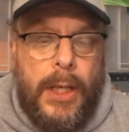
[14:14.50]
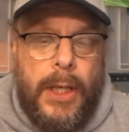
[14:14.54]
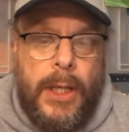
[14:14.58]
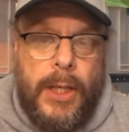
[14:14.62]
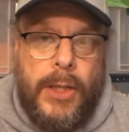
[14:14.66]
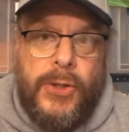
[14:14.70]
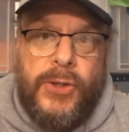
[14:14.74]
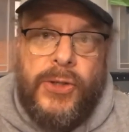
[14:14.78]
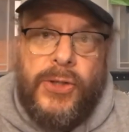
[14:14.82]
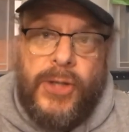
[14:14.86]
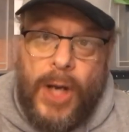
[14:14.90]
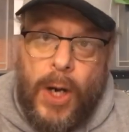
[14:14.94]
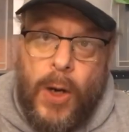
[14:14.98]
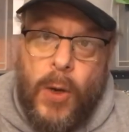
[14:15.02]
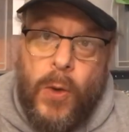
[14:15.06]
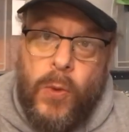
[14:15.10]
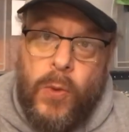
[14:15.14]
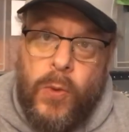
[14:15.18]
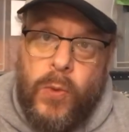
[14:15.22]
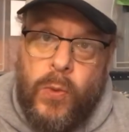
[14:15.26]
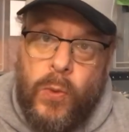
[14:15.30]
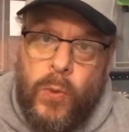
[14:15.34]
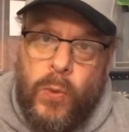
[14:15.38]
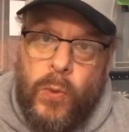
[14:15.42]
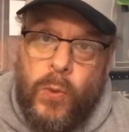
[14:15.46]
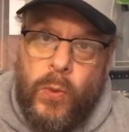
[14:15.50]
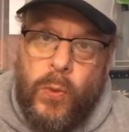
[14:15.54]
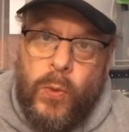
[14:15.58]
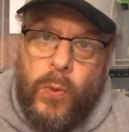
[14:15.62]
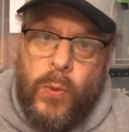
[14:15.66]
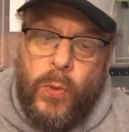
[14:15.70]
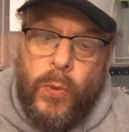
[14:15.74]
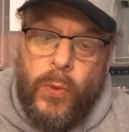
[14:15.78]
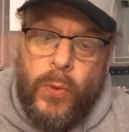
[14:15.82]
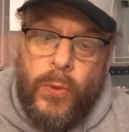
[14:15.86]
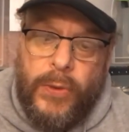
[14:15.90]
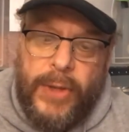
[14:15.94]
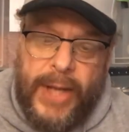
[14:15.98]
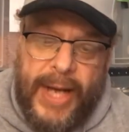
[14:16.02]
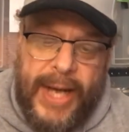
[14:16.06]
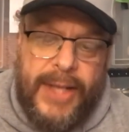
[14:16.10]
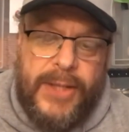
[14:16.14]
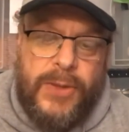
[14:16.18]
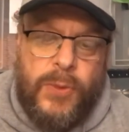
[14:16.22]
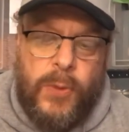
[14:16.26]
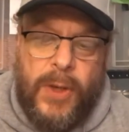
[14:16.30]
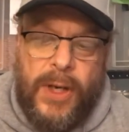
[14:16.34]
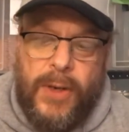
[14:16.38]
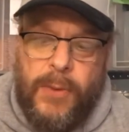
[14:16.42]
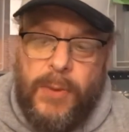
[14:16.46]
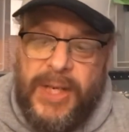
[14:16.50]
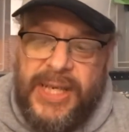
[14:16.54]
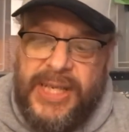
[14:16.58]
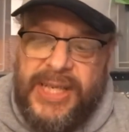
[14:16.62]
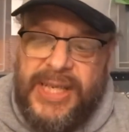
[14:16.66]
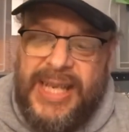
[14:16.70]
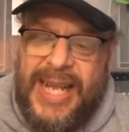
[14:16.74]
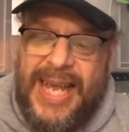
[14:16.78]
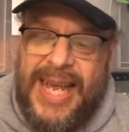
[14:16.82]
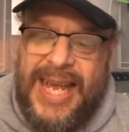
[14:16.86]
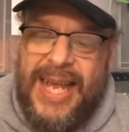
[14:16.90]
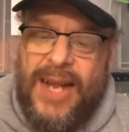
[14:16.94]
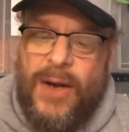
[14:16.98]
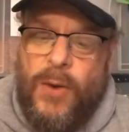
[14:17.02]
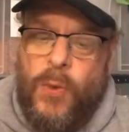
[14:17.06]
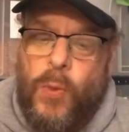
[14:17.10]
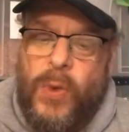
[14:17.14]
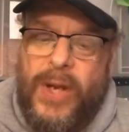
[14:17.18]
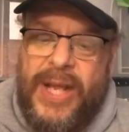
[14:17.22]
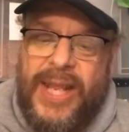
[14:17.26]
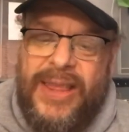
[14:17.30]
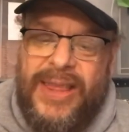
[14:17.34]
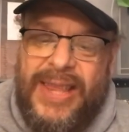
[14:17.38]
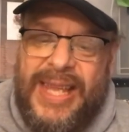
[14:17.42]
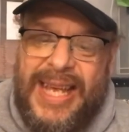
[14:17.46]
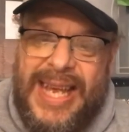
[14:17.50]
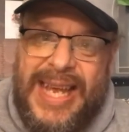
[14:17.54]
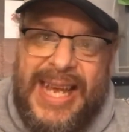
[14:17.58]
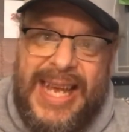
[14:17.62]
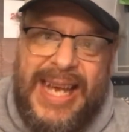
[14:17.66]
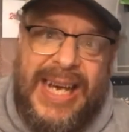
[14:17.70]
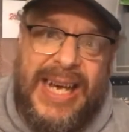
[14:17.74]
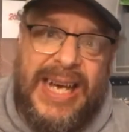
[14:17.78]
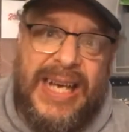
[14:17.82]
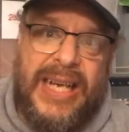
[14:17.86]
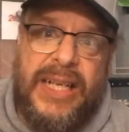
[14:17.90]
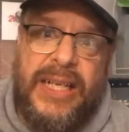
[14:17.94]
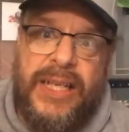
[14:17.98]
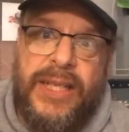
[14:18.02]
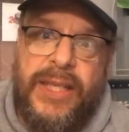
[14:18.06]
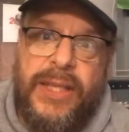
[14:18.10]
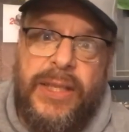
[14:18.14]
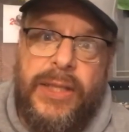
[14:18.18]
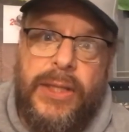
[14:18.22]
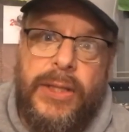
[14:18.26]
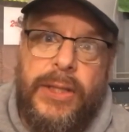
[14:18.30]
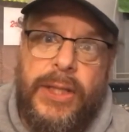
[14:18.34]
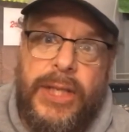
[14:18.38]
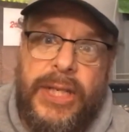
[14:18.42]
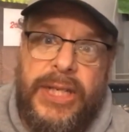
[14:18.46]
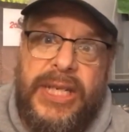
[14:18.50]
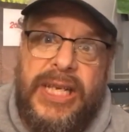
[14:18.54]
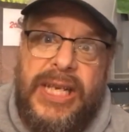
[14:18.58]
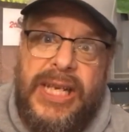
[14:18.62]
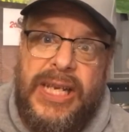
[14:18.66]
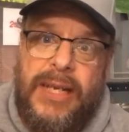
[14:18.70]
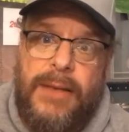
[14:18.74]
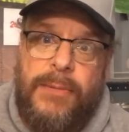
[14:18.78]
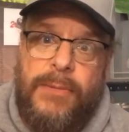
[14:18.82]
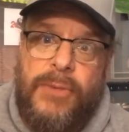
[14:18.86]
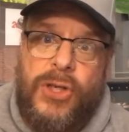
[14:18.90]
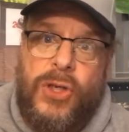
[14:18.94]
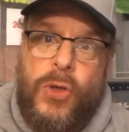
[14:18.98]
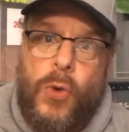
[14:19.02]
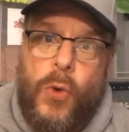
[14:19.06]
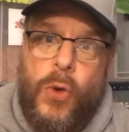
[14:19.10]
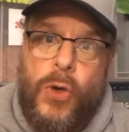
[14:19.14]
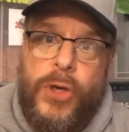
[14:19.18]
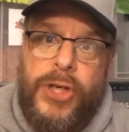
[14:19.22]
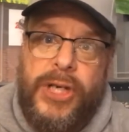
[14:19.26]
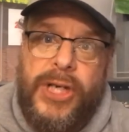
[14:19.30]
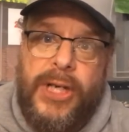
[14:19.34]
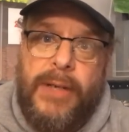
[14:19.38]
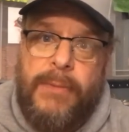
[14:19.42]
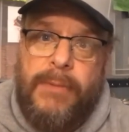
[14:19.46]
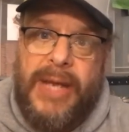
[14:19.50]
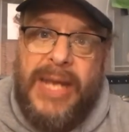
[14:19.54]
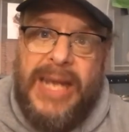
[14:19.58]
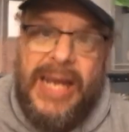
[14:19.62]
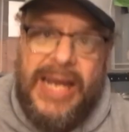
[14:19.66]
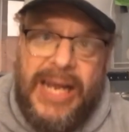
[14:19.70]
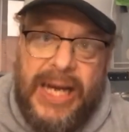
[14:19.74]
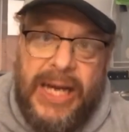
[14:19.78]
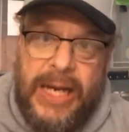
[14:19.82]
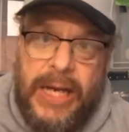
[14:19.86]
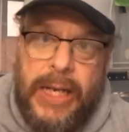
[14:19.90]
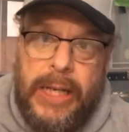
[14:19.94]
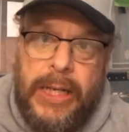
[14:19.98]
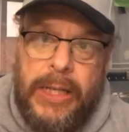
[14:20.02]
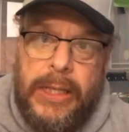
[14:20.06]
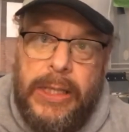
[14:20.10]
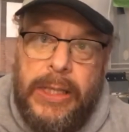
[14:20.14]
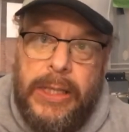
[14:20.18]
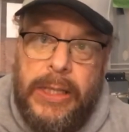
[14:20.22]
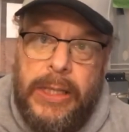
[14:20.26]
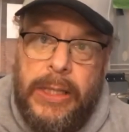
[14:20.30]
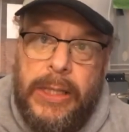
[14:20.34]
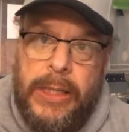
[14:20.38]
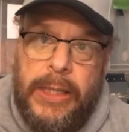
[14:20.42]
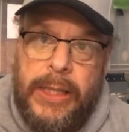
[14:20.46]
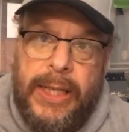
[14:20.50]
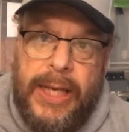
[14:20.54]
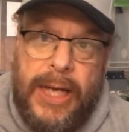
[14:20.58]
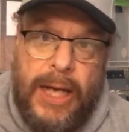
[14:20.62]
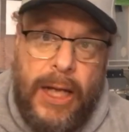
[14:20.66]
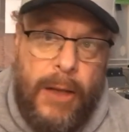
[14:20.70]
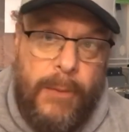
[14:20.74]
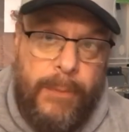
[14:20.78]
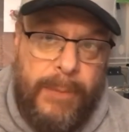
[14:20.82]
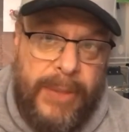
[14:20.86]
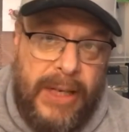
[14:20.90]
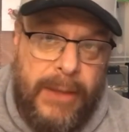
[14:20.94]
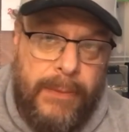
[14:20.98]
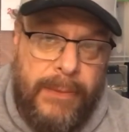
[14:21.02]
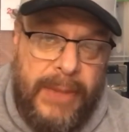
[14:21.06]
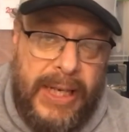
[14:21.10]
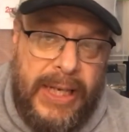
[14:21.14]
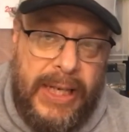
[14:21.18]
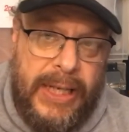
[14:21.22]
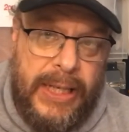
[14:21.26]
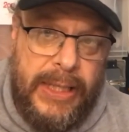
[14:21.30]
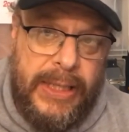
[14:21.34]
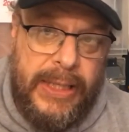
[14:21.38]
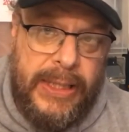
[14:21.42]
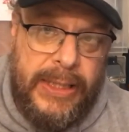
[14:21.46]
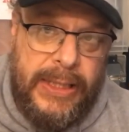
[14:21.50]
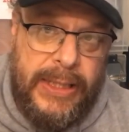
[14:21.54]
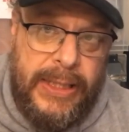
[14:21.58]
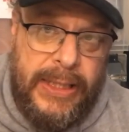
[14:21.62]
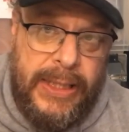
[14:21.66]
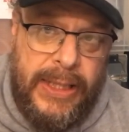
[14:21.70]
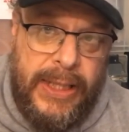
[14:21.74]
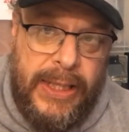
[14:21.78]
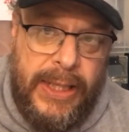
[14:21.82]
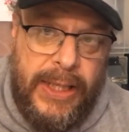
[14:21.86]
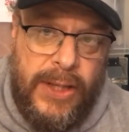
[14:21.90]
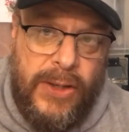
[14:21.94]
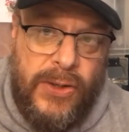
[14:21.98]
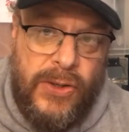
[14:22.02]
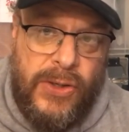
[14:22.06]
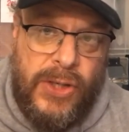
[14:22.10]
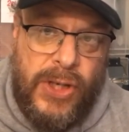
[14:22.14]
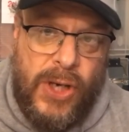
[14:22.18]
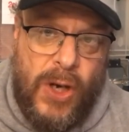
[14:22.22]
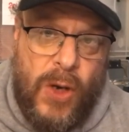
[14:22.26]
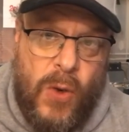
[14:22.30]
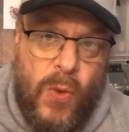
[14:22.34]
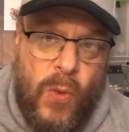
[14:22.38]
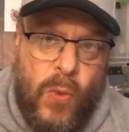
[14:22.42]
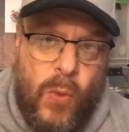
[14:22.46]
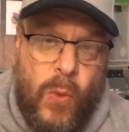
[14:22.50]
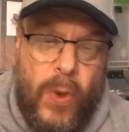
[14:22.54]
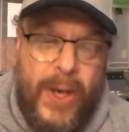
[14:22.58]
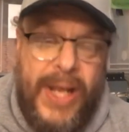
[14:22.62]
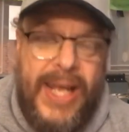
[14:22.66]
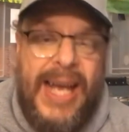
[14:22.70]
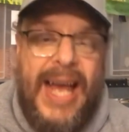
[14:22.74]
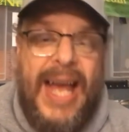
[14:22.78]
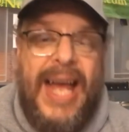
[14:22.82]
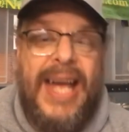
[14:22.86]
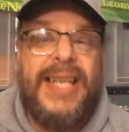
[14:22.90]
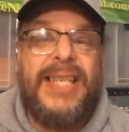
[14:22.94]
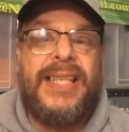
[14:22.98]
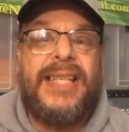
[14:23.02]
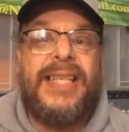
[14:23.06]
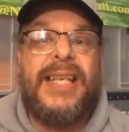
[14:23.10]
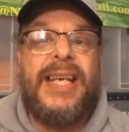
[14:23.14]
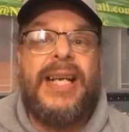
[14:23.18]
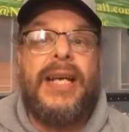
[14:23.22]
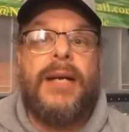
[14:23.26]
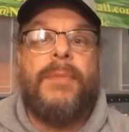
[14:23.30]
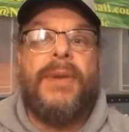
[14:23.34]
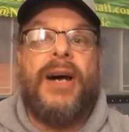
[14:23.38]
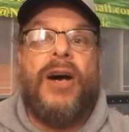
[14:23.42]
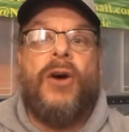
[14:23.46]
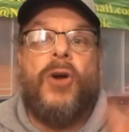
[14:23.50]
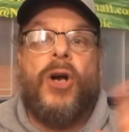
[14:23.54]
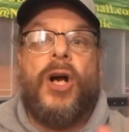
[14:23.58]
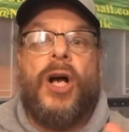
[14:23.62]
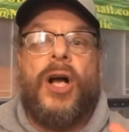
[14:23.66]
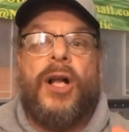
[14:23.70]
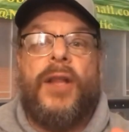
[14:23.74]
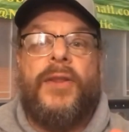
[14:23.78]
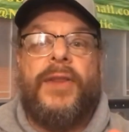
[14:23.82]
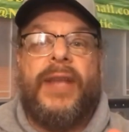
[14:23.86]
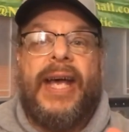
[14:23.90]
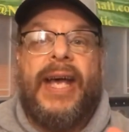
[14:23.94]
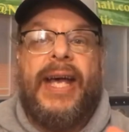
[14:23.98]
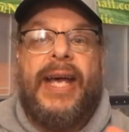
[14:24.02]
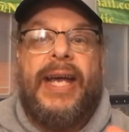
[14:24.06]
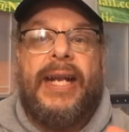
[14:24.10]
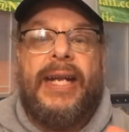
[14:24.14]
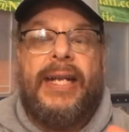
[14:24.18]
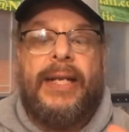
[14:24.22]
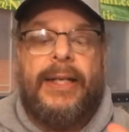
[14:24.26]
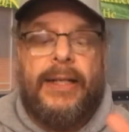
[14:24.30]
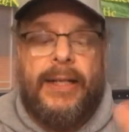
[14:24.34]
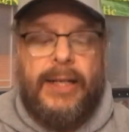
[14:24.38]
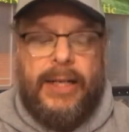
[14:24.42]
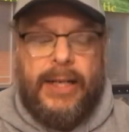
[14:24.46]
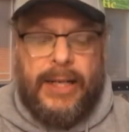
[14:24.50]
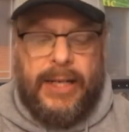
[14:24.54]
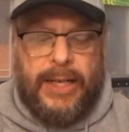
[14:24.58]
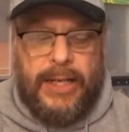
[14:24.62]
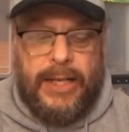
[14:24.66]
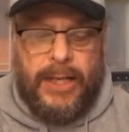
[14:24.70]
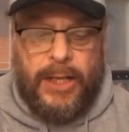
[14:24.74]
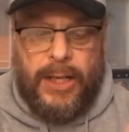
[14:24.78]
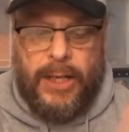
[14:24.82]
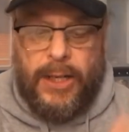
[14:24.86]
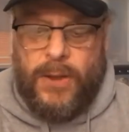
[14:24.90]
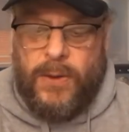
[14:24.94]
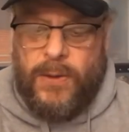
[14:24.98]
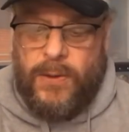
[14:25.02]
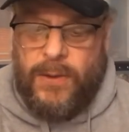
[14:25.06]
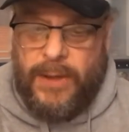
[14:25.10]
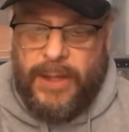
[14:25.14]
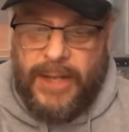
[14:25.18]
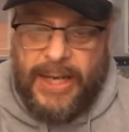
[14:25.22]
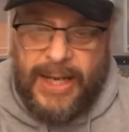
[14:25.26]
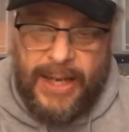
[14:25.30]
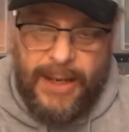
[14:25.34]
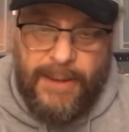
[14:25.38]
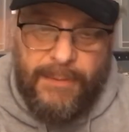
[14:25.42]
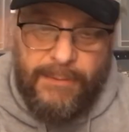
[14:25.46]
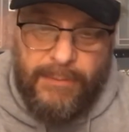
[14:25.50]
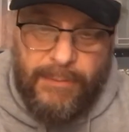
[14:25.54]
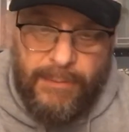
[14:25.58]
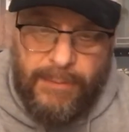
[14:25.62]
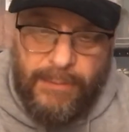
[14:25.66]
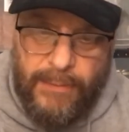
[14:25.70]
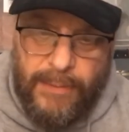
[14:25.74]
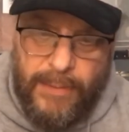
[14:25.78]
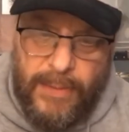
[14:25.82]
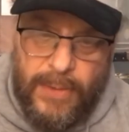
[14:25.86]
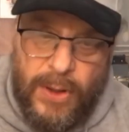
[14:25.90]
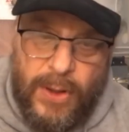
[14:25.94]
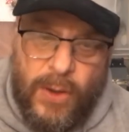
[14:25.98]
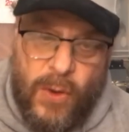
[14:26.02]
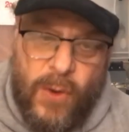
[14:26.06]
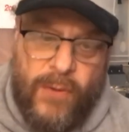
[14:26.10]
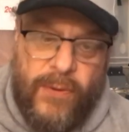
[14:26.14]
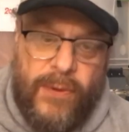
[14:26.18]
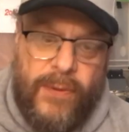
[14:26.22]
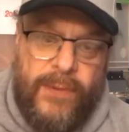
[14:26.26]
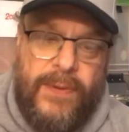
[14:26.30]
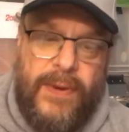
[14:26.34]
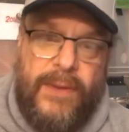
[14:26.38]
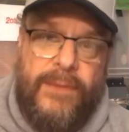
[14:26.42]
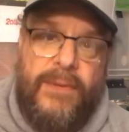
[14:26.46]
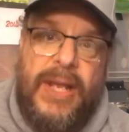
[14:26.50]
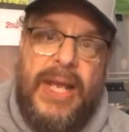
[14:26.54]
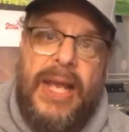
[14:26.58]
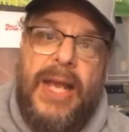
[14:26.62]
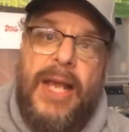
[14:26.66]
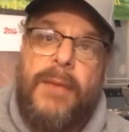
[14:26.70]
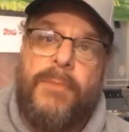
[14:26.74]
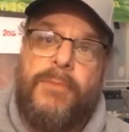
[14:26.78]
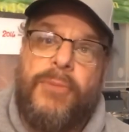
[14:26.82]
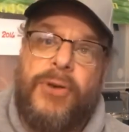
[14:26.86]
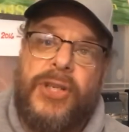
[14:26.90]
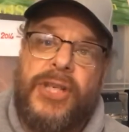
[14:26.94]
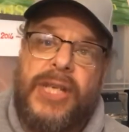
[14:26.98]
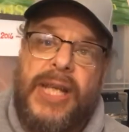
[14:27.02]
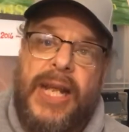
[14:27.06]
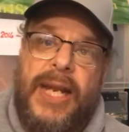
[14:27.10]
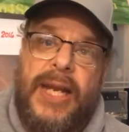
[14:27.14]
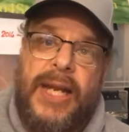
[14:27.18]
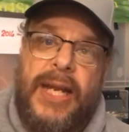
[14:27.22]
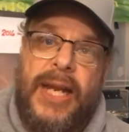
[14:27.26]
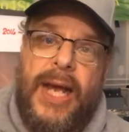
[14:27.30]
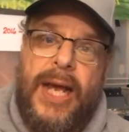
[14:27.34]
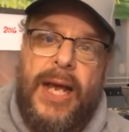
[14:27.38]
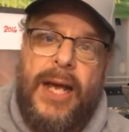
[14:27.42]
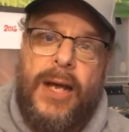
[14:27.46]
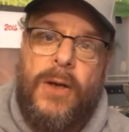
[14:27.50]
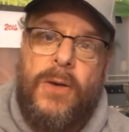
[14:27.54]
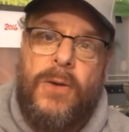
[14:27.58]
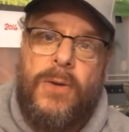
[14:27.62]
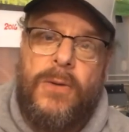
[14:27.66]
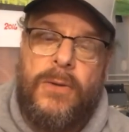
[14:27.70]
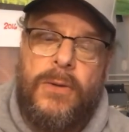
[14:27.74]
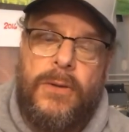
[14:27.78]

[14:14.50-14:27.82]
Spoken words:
So, that's where we stand with the teams torching me and helping me. So, what do you guys think about all that? I'm over 58% now,